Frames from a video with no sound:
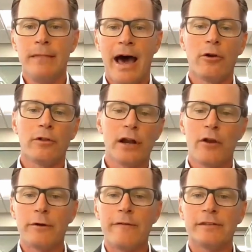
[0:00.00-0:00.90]
Not only
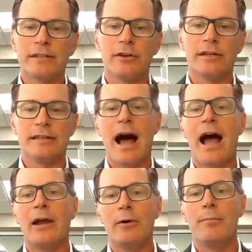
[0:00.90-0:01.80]
our 3 facilities in
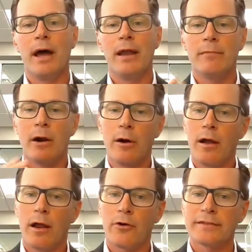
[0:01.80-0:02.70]
Iowa, but
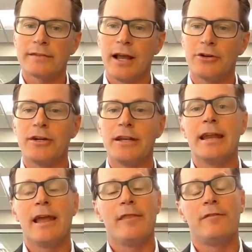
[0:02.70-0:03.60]
across the
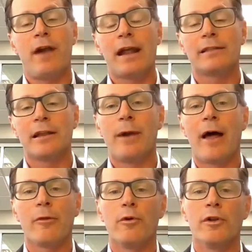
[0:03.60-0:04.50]
country, and then frankly
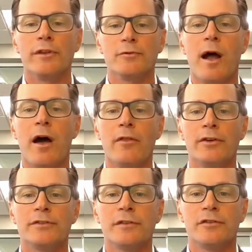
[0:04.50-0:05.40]
around the world as well.
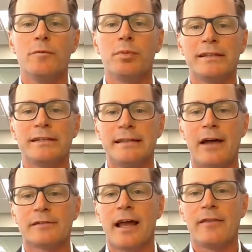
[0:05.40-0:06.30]
There's 2 places
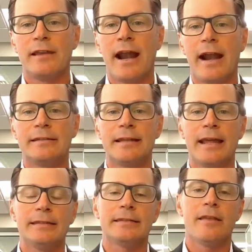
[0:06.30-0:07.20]
outside the United
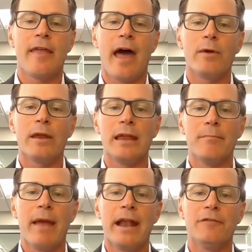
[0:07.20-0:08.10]
States that we
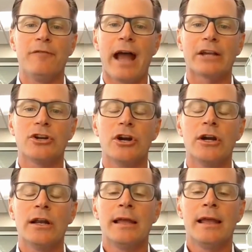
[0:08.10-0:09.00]
manufacture,